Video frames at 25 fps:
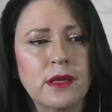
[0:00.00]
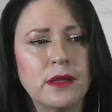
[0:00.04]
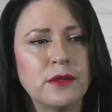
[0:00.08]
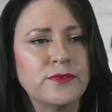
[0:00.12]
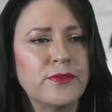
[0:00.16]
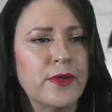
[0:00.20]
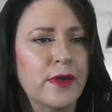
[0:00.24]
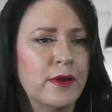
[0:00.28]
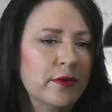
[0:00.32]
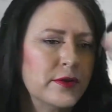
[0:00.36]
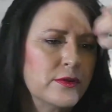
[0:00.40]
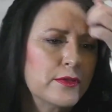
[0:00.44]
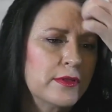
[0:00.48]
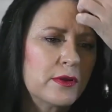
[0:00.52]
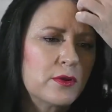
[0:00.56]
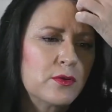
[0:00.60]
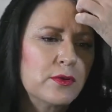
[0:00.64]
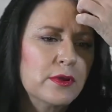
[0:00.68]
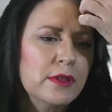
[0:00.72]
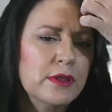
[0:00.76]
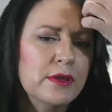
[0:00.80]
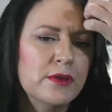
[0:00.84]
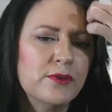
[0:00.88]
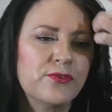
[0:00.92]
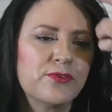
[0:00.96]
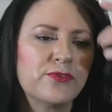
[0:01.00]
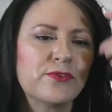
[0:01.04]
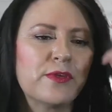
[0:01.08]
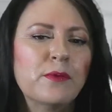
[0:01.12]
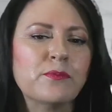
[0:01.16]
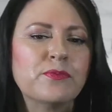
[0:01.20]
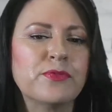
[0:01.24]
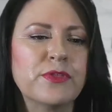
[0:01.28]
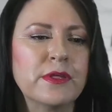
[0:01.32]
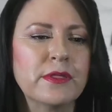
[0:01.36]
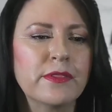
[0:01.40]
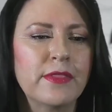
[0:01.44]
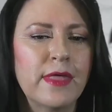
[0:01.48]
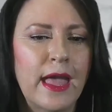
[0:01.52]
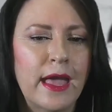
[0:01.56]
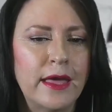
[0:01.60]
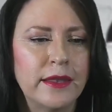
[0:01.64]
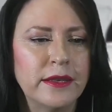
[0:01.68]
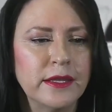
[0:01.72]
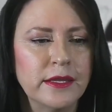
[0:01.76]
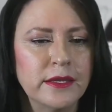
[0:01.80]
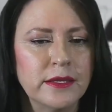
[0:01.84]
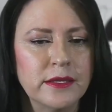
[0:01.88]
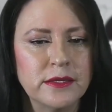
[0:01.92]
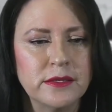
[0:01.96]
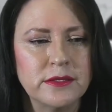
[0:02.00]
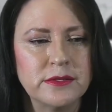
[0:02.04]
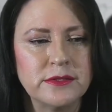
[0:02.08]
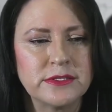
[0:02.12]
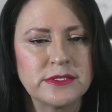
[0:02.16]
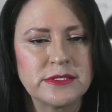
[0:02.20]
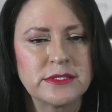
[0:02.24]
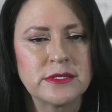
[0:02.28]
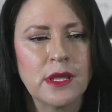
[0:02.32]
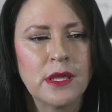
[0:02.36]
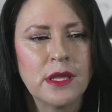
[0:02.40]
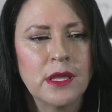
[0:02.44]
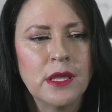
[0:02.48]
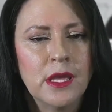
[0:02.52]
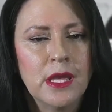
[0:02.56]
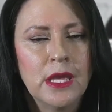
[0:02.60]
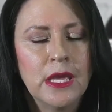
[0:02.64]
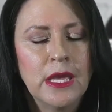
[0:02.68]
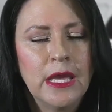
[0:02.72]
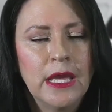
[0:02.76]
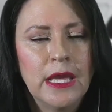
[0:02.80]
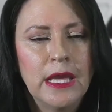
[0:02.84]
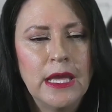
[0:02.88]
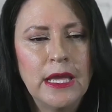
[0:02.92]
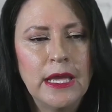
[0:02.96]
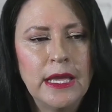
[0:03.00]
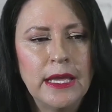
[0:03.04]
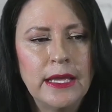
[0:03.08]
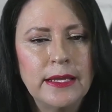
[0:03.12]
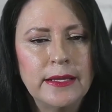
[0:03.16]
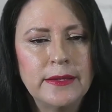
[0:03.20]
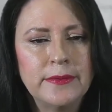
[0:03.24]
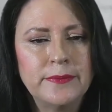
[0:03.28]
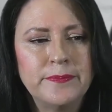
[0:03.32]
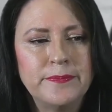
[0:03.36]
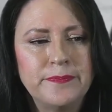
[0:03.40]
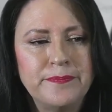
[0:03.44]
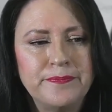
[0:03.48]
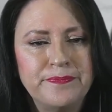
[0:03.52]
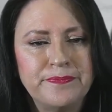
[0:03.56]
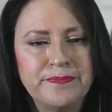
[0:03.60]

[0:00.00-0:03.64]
I'll tell you, there really is something that is, there's